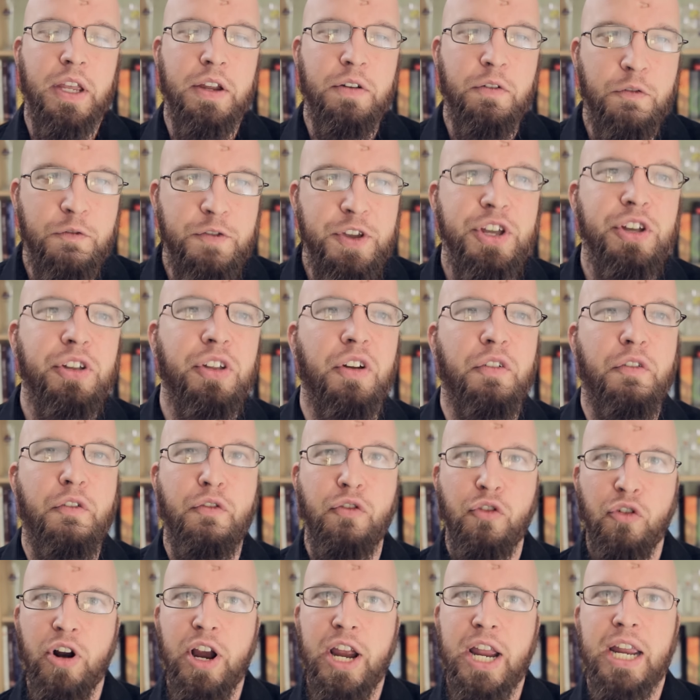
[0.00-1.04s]
They feel
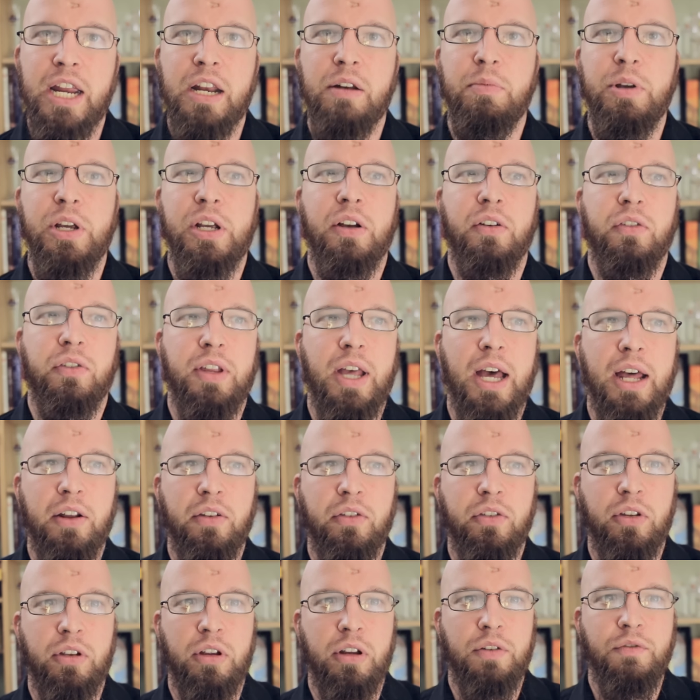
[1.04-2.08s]
afraid because that
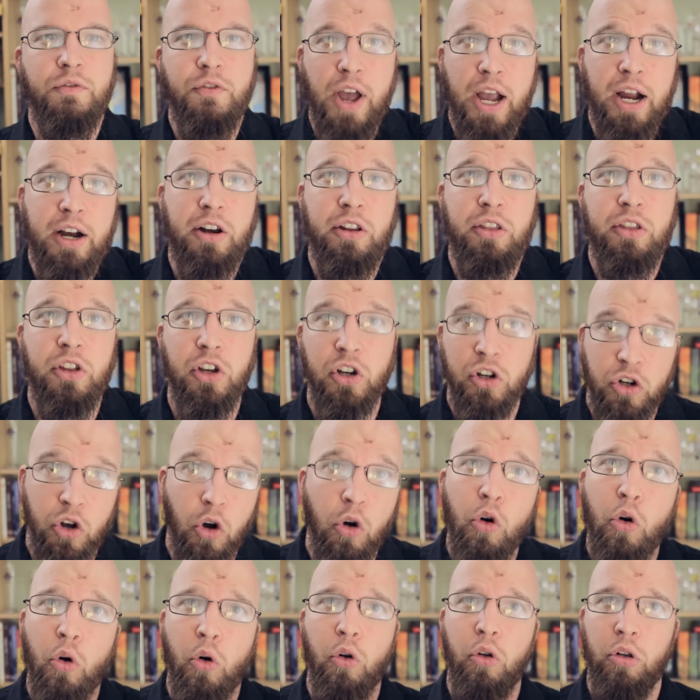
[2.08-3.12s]
is, in fact, the
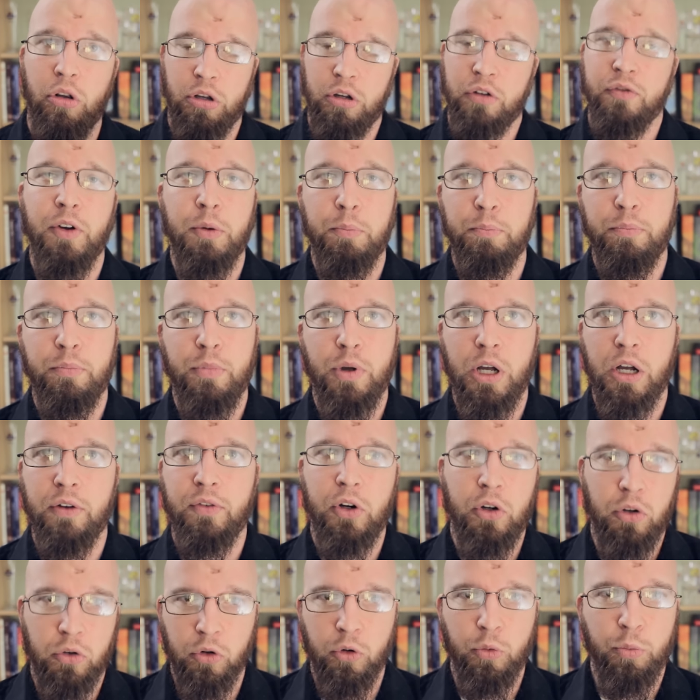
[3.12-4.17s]
goal of
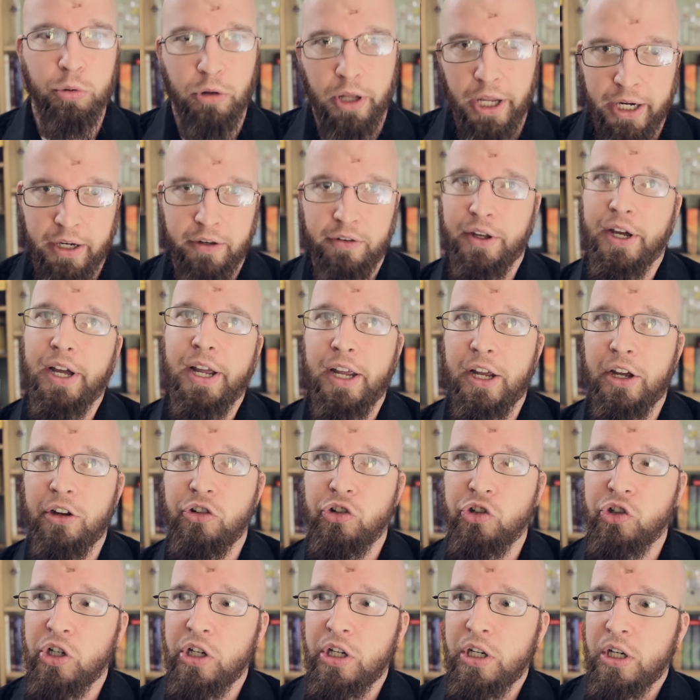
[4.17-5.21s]
a group like
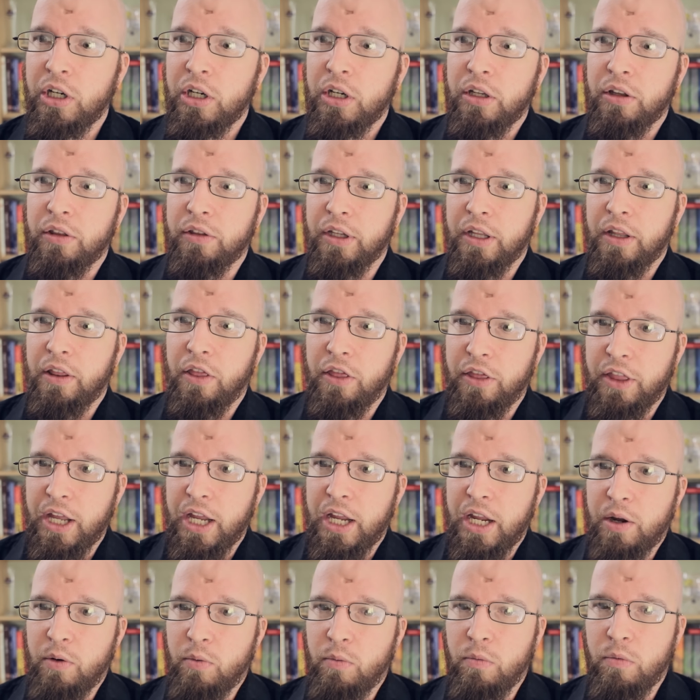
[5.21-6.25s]
Daesh, that
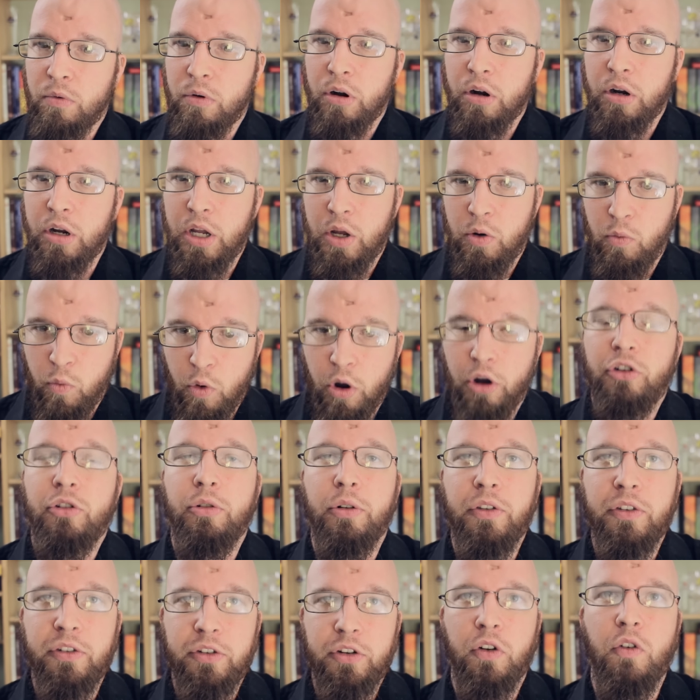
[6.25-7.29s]
they want
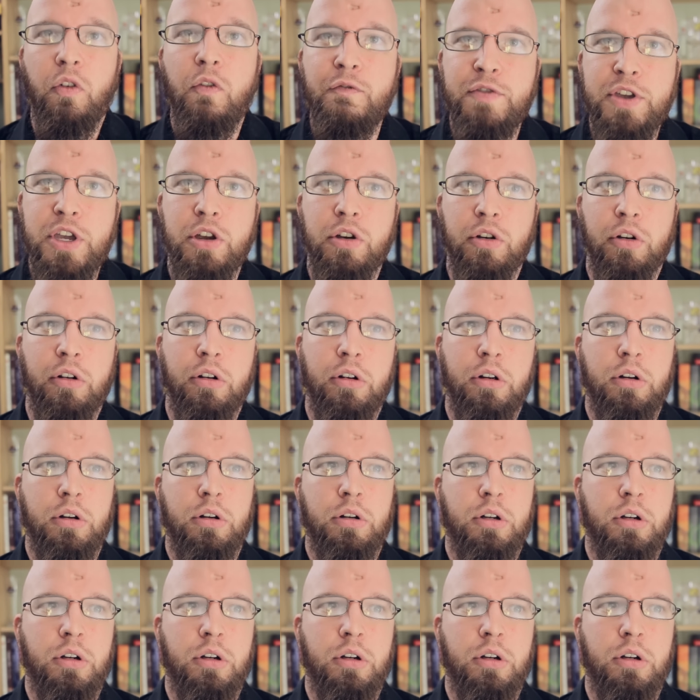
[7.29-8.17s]
to instill fear